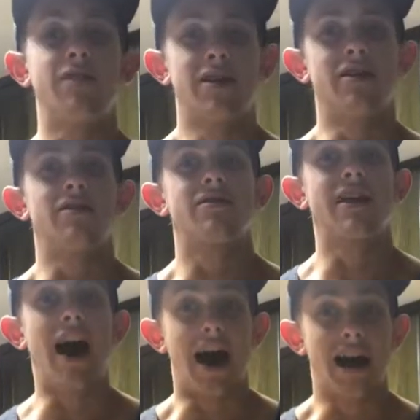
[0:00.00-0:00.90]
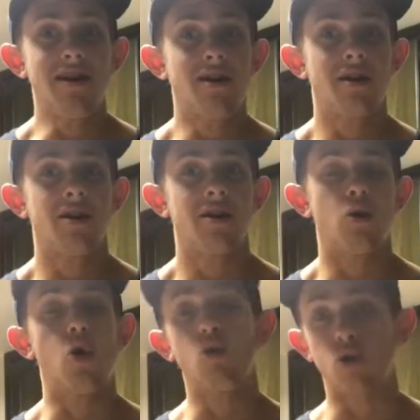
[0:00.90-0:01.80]
fitness guy
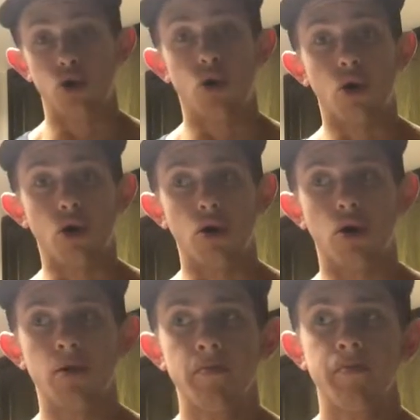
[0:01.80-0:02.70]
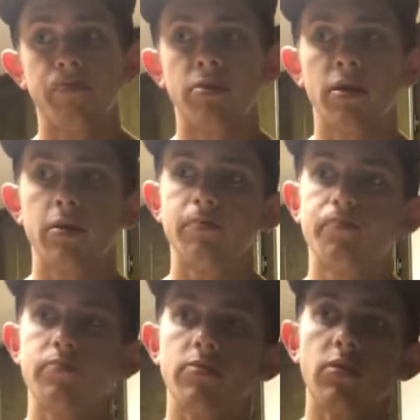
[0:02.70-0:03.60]
or girl,
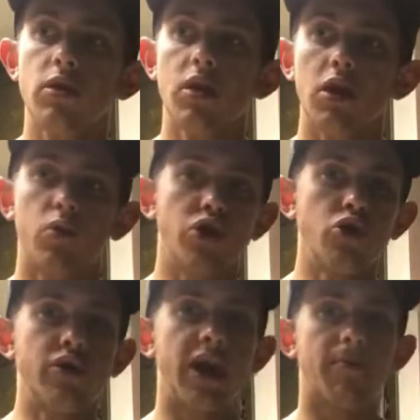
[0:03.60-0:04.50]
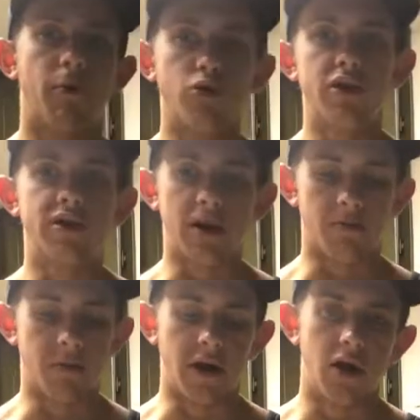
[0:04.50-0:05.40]
when you take a protein
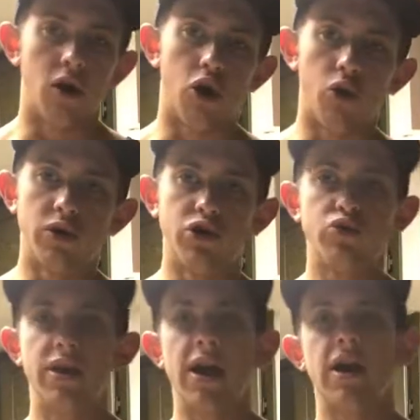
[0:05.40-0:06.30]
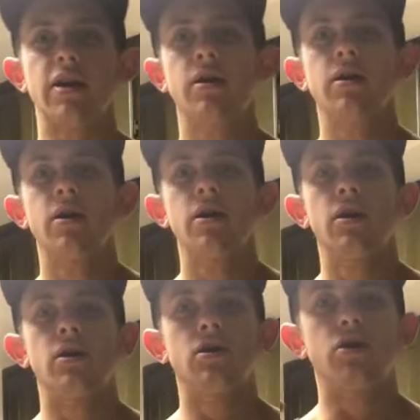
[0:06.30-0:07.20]
supplement, or when you
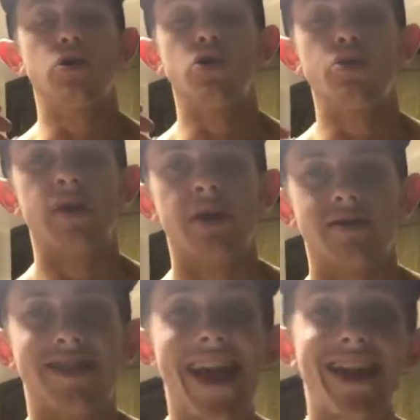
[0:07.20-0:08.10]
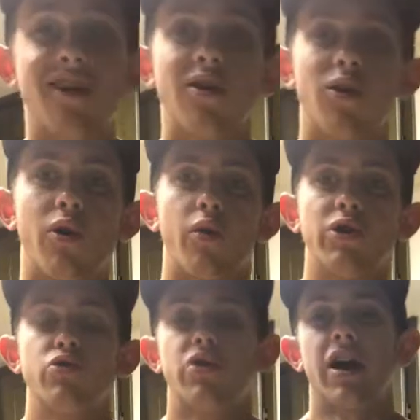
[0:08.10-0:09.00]
eat a steak, or
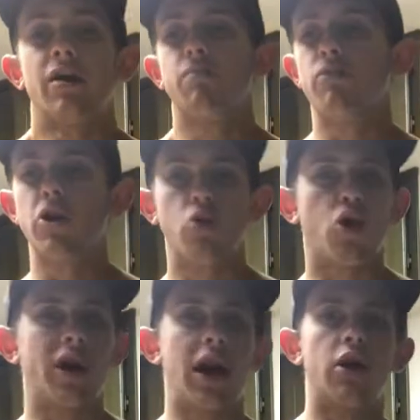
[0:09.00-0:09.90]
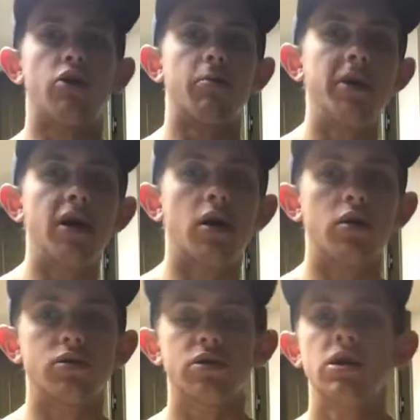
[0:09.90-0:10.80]
when you take pre-workout or
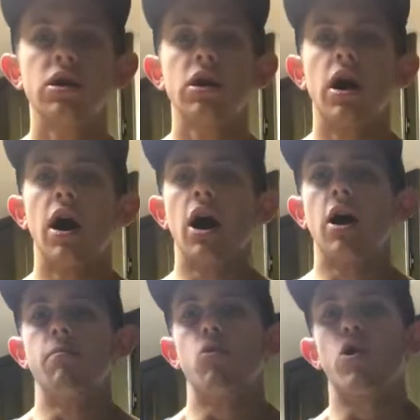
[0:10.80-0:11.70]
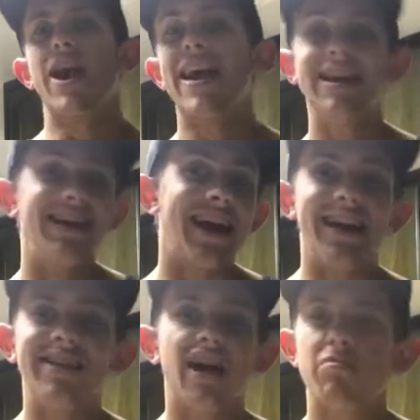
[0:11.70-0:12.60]
aminos, or
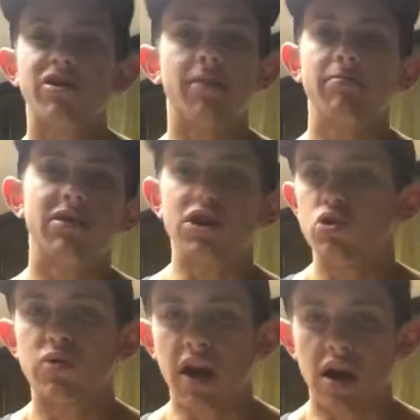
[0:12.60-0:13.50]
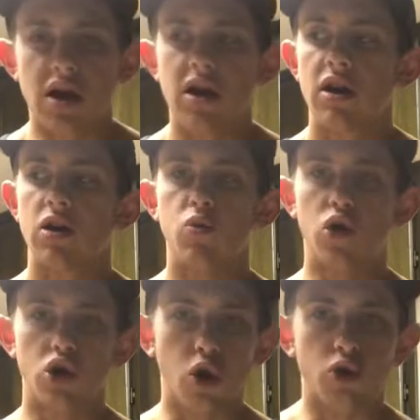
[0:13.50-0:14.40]
any type of supplement that you take
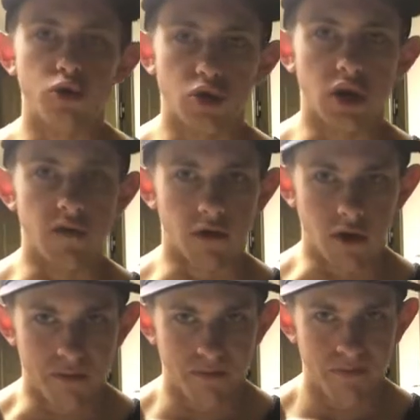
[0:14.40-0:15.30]
will go through the liver.